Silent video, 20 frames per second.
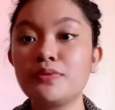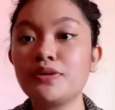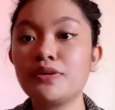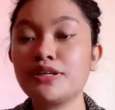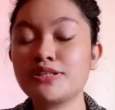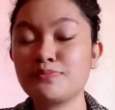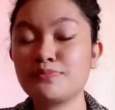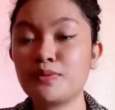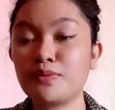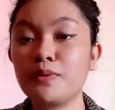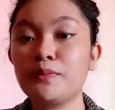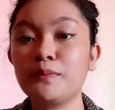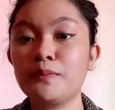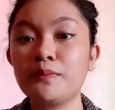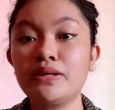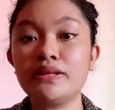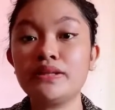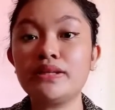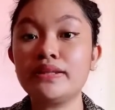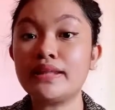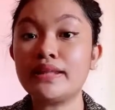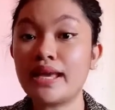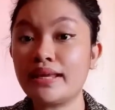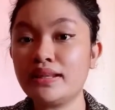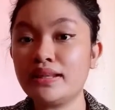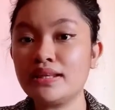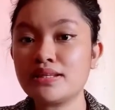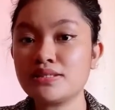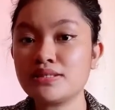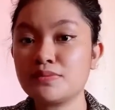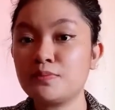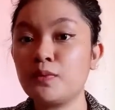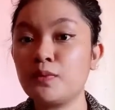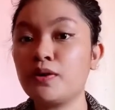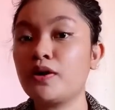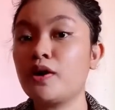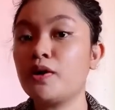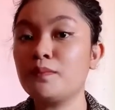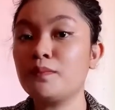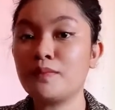book is probably the tiniest
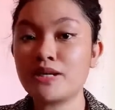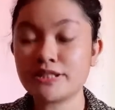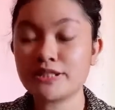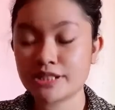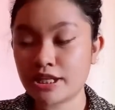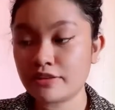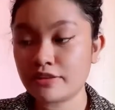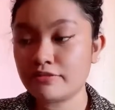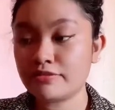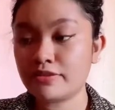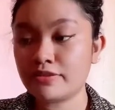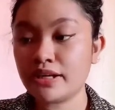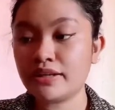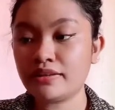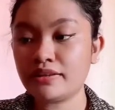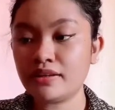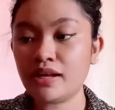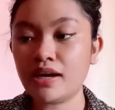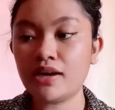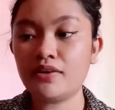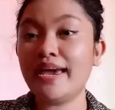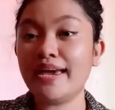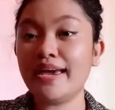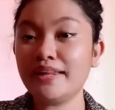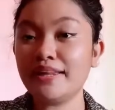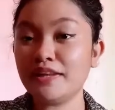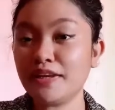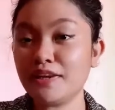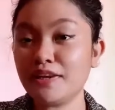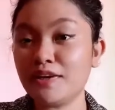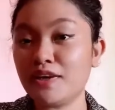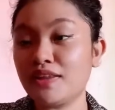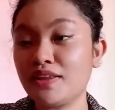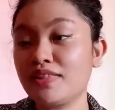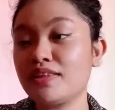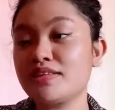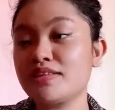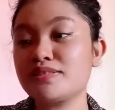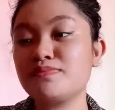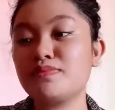book on my shelf right now, and I got
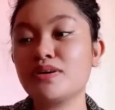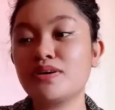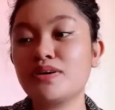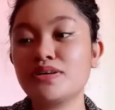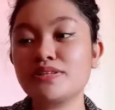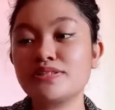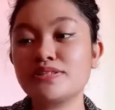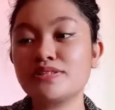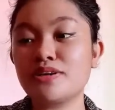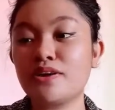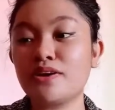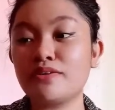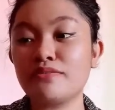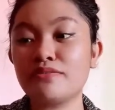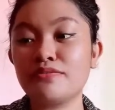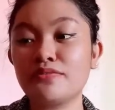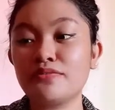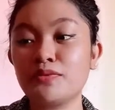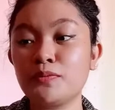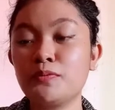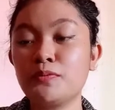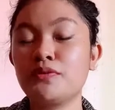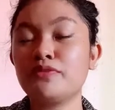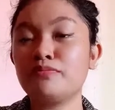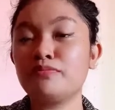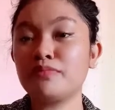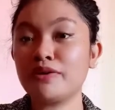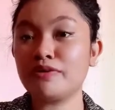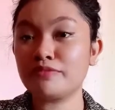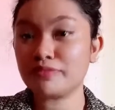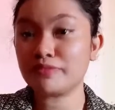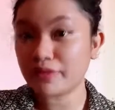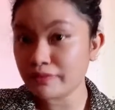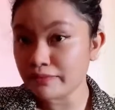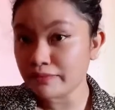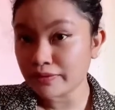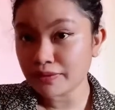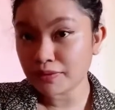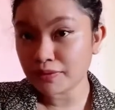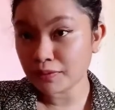this because of two of my
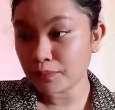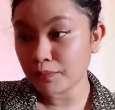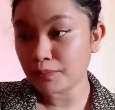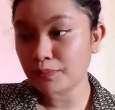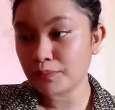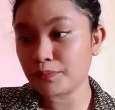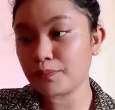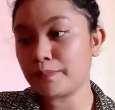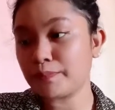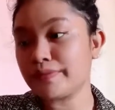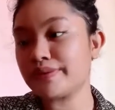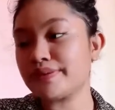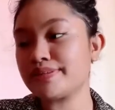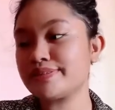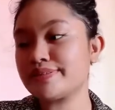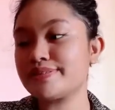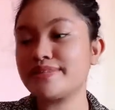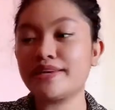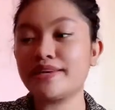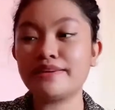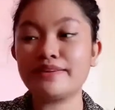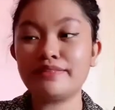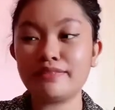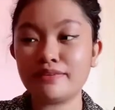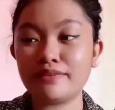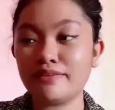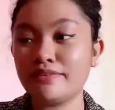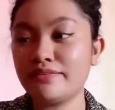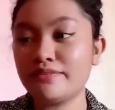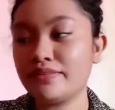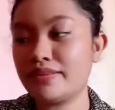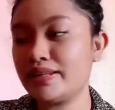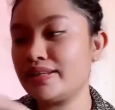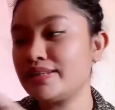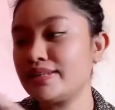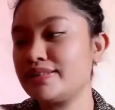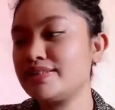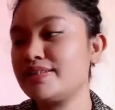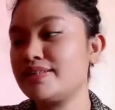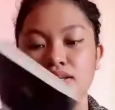favorite YouTubers. They love
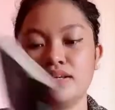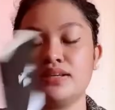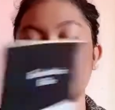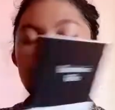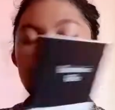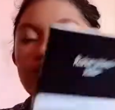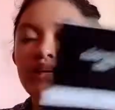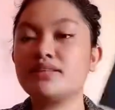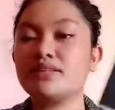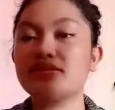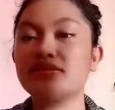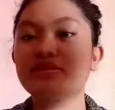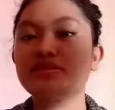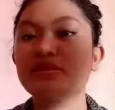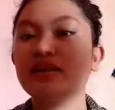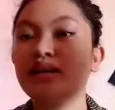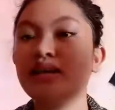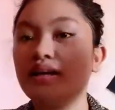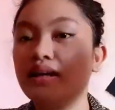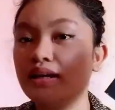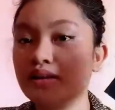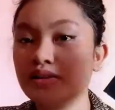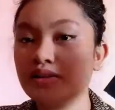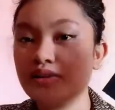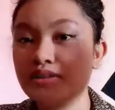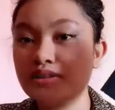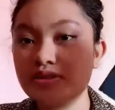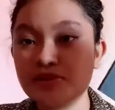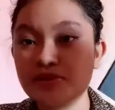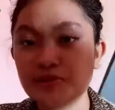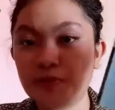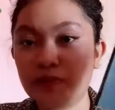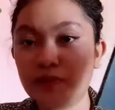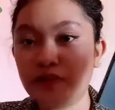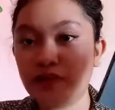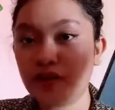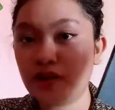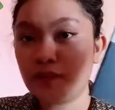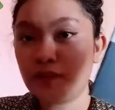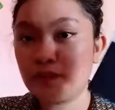this. It's Letters to a
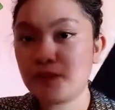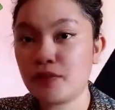Young